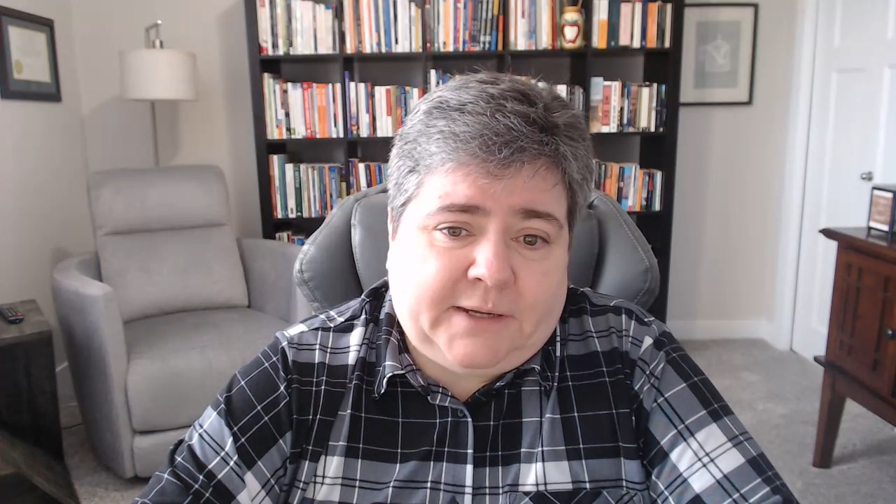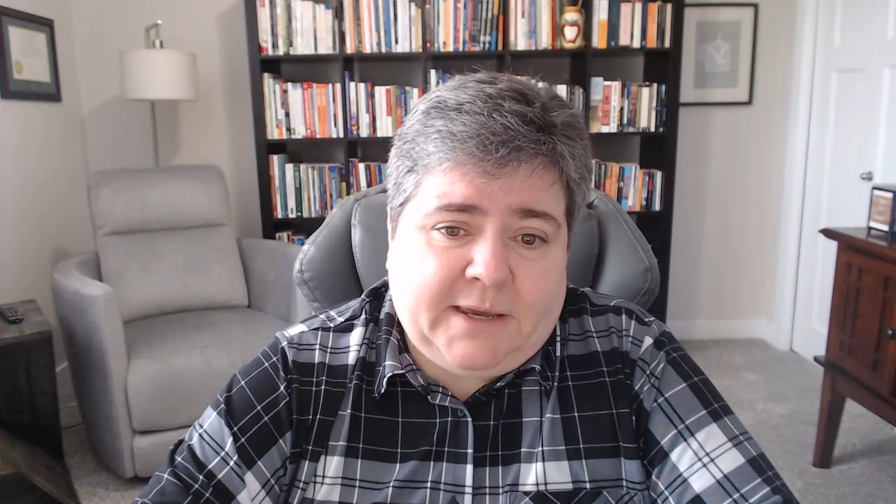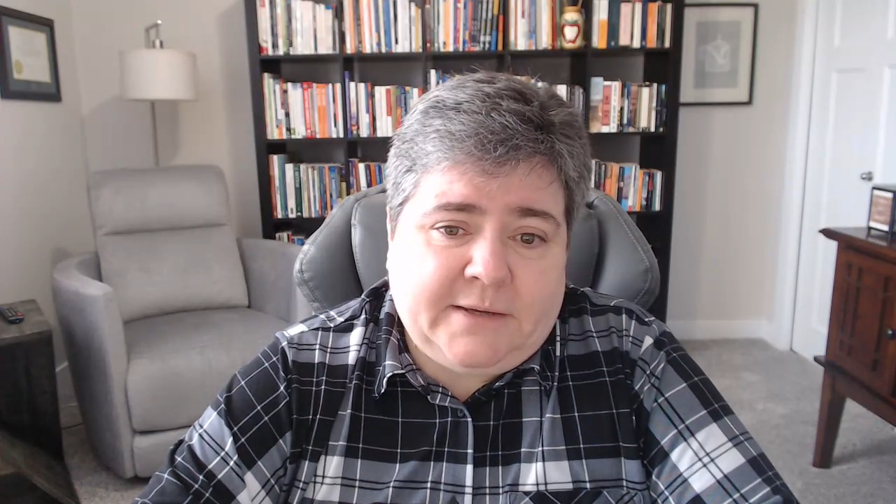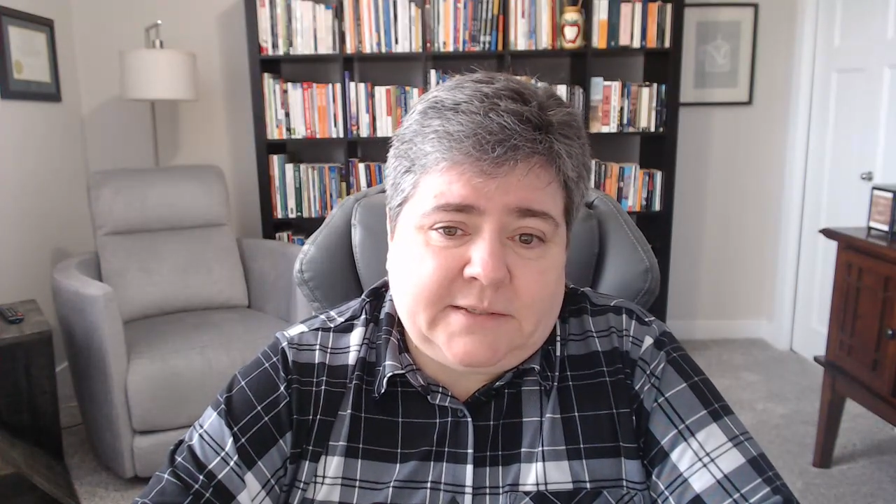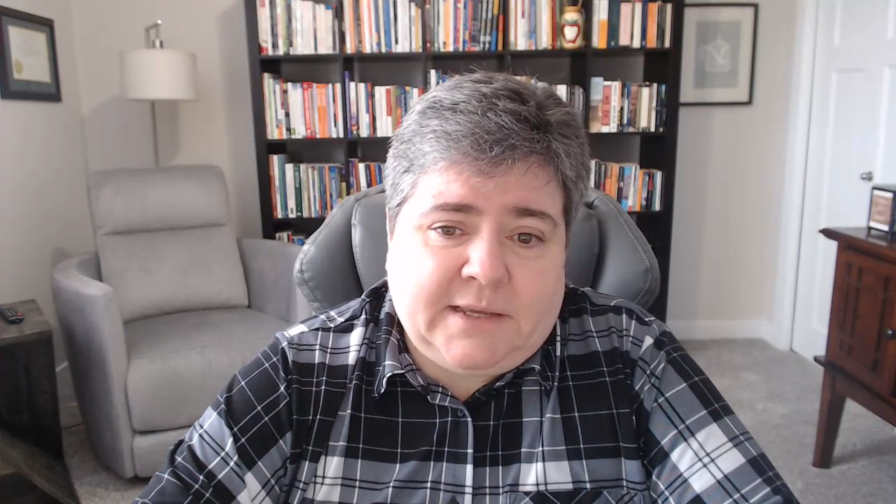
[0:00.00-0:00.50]

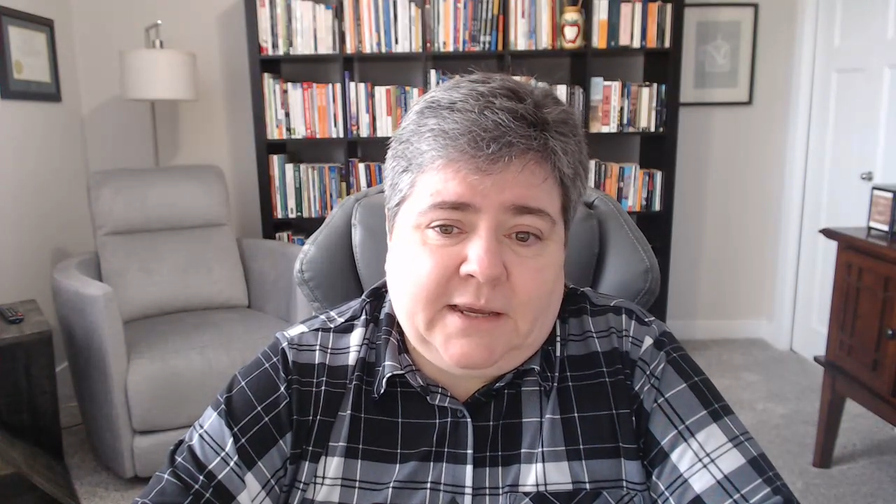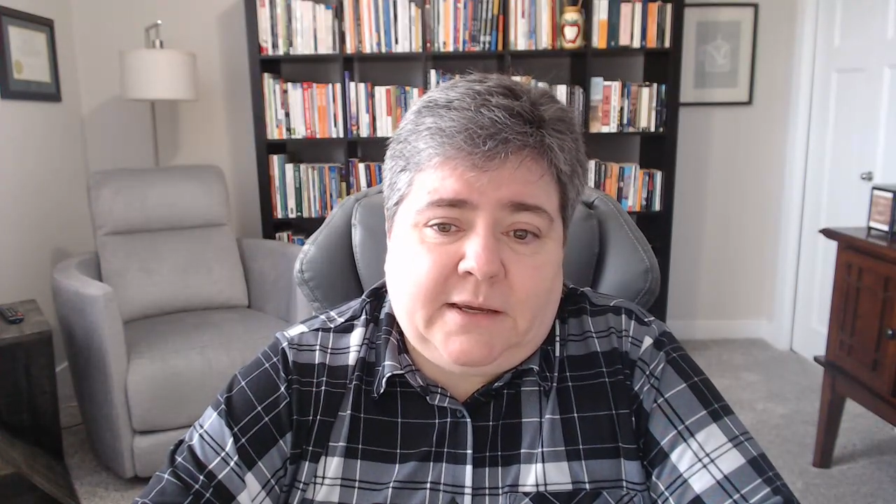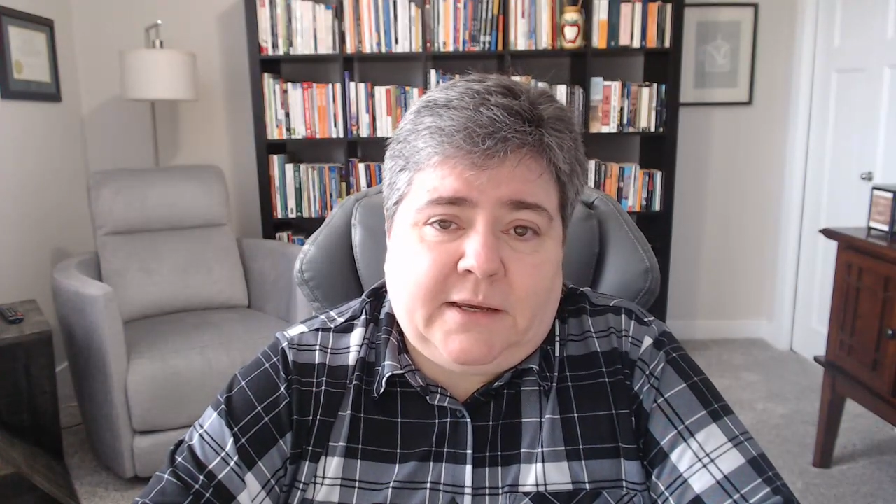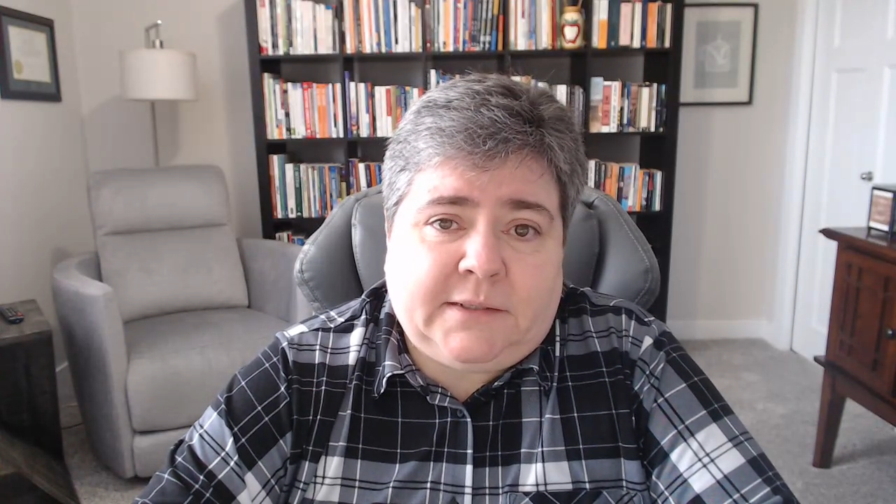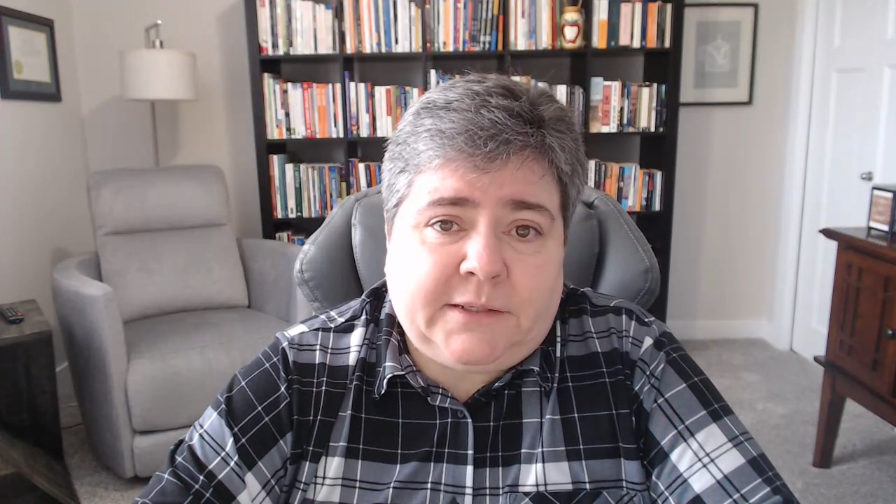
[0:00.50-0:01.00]

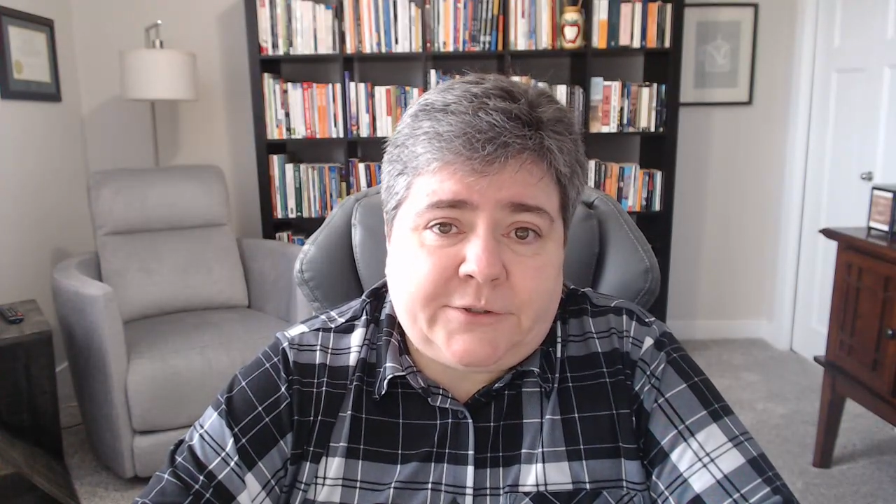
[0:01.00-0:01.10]
KSA and leader